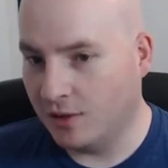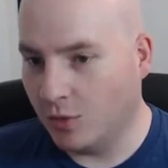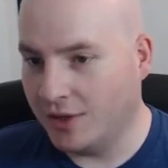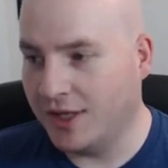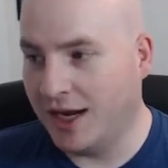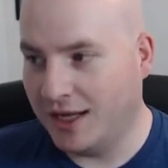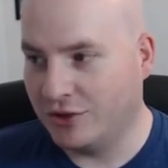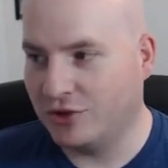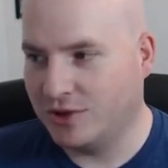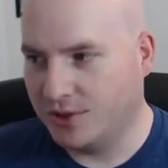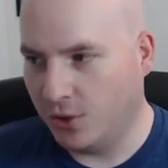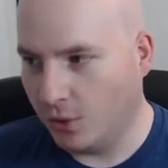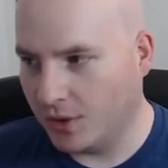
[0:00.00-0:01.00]
the one that
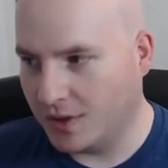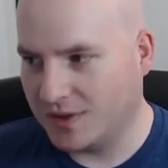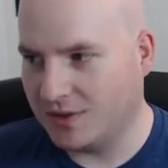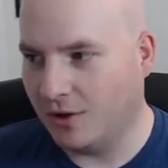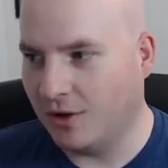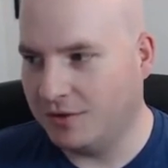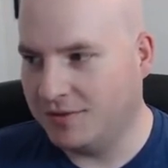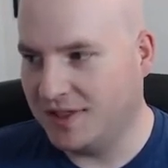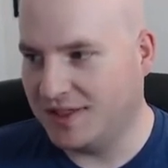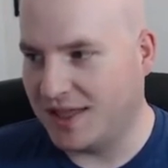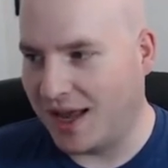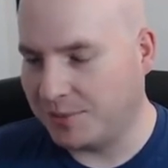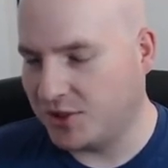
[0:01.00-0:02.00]
actually told us all of the
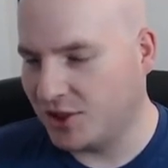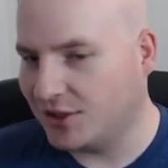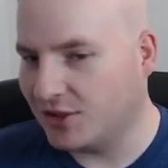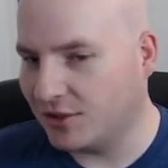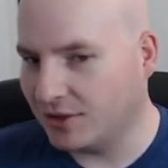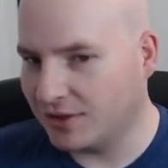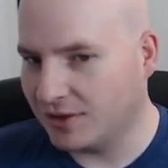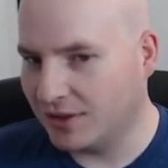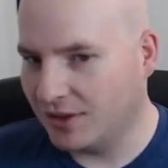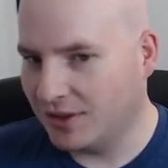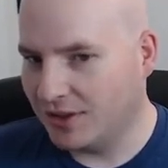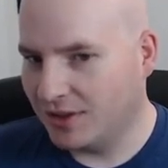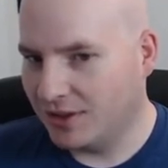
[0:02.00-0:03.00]
stops she took,
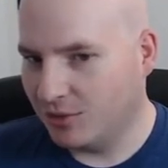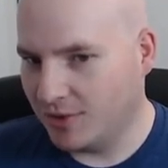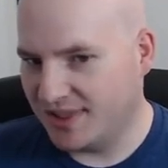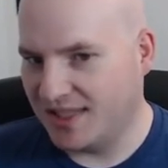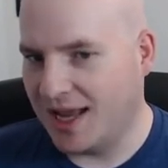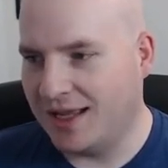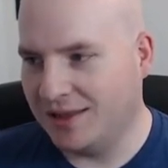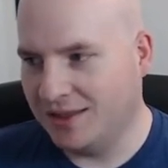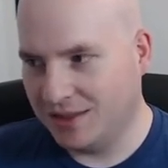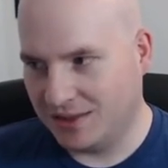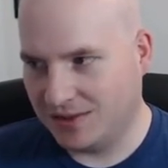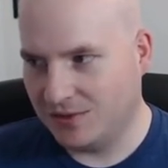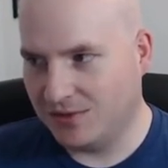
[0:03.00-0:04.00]
was not
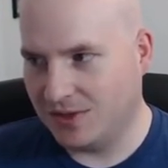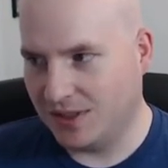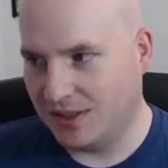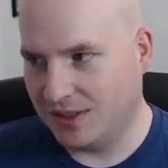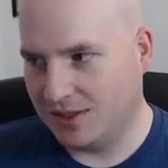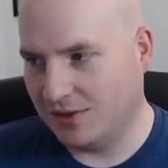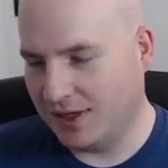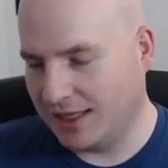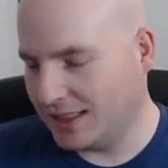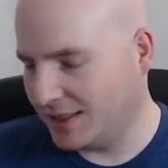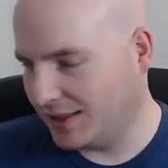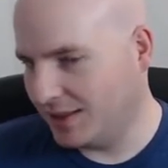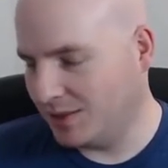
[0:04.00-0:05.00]
this Suzuha. So I
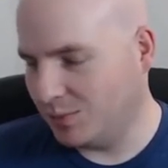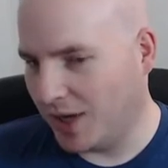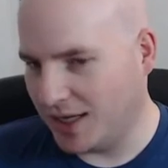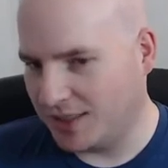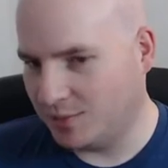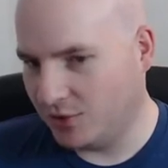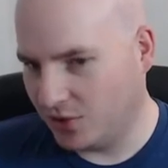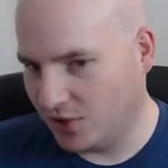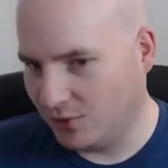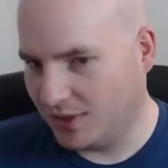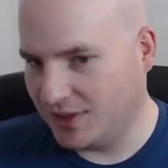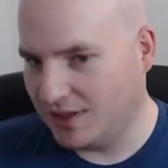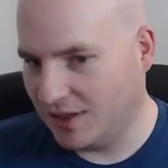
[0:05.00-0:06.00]
guess it is possible she
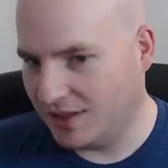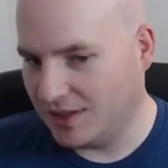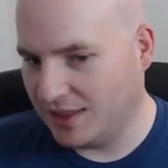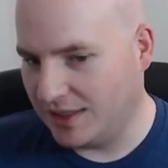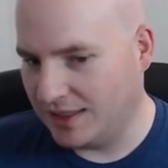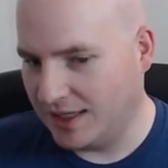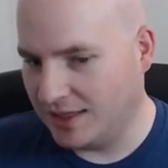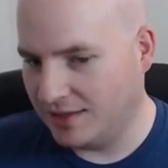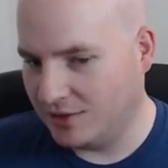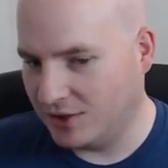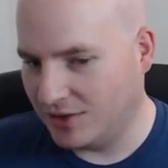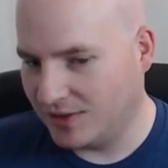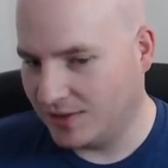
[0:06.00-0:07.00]
went to 1998 and
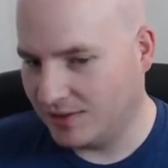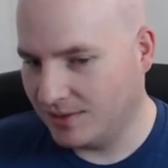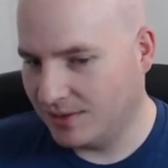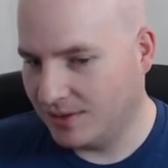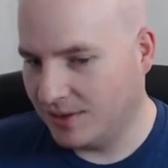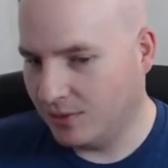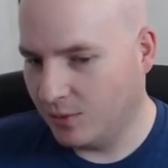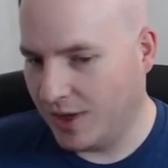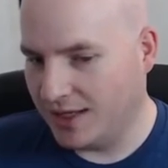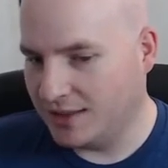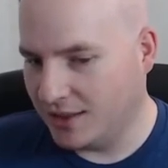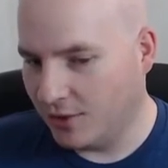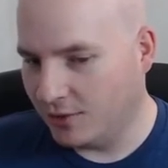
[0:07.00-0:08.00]
just, we
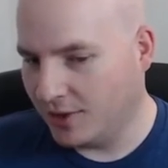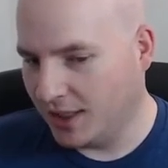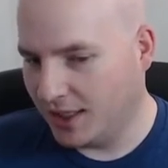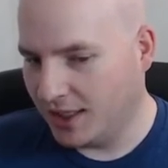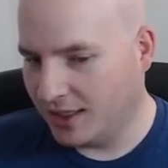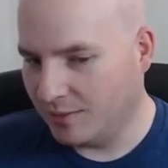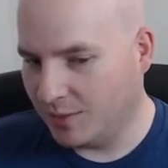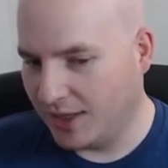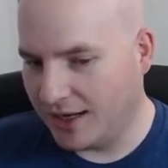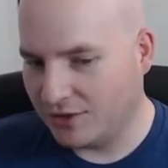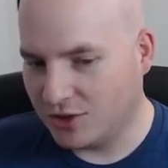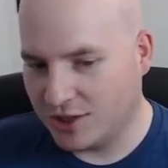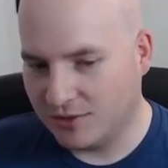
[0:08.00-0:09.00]
hadn't known that yet, but
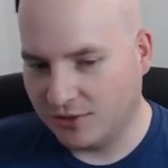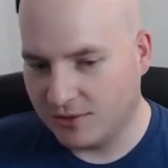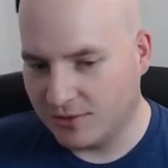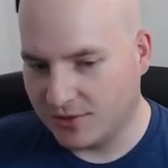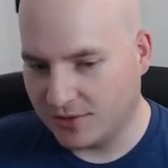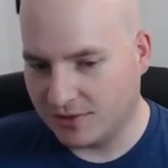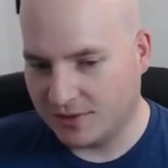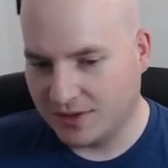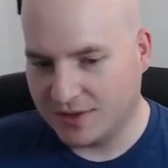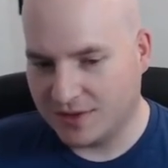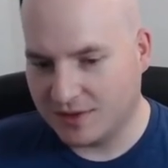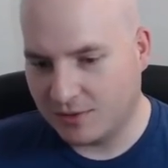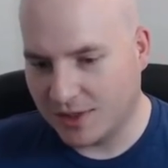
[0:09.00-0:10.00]
how'd she lose her?
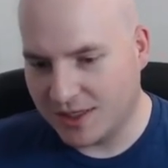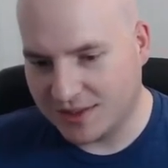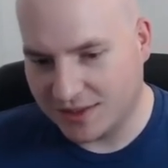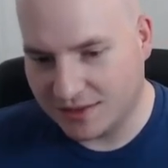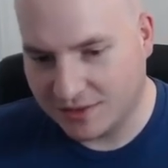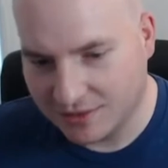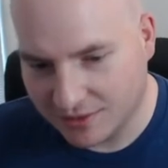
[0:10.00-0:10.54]
This is crazy.